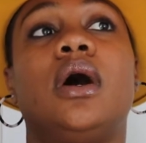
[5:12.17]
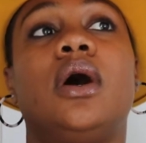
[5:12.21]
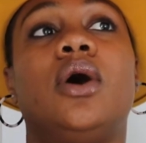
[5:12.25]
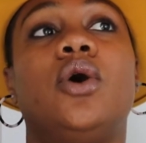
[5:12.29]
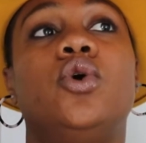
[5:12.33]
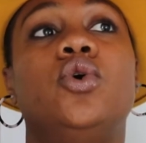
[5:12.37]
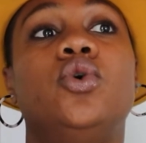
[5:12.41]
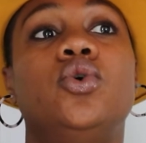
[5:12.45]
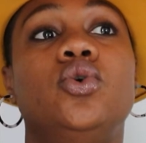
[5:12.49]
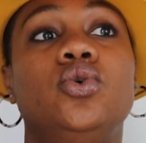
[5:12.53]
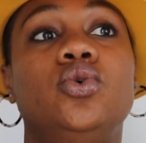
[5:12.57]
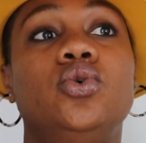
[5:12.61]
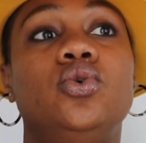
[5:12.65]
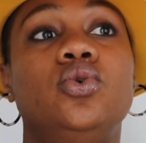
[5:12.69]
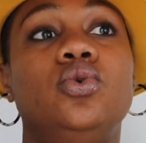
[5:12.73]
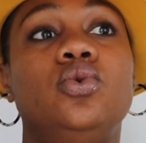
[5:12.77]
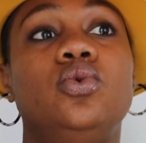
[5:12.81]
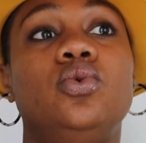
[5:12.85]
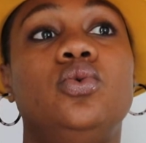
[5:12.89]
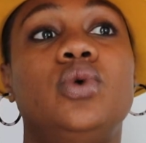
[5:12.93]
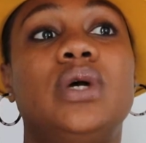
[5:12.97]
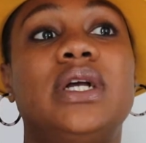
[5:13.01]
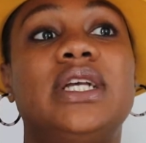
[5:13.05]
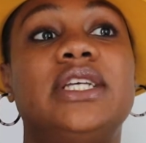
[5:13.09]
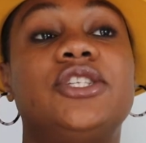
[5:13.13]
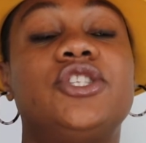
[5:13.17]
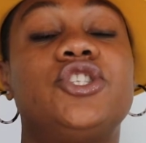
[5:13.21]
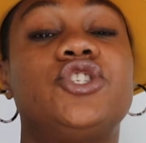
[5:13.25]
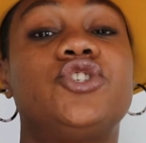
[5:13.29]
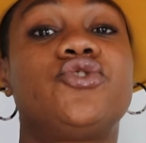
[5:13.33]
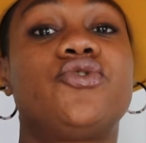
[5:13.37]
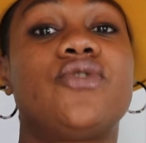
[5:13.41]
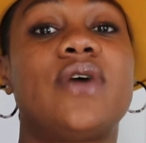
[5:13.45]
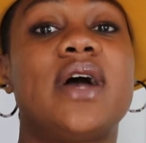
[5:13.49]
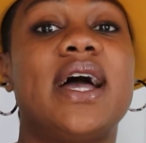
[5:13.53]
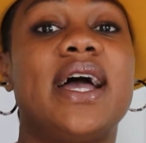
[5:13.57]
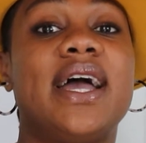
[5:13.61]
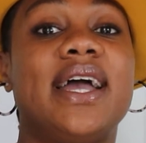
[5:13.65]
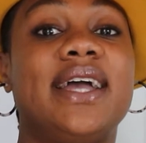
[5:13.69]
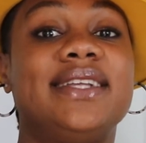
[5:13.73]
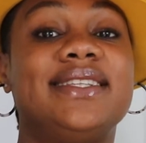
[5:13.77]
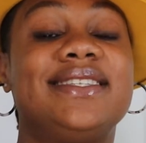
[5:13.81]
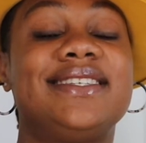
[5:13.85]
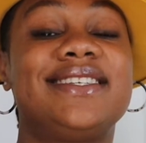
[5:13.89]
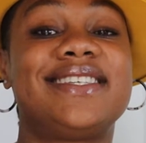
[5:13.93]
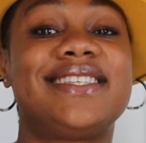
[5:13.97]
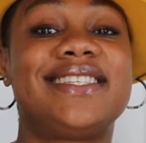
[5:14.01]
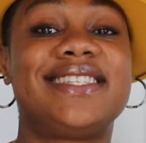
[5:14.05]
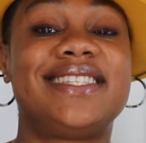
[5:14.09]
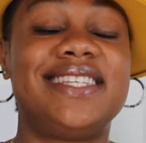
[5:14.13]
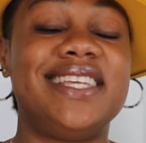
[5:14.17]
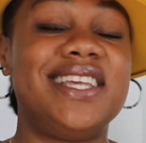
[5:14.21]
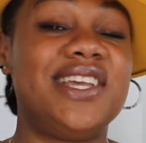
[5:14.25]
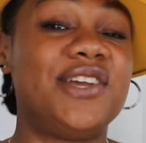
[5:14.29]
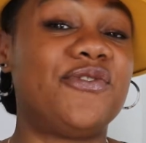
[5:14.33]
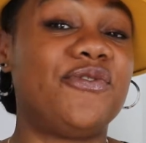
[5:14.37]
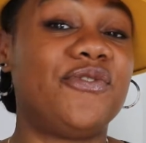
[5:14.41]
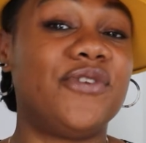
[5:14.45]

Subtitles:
who is trying to seek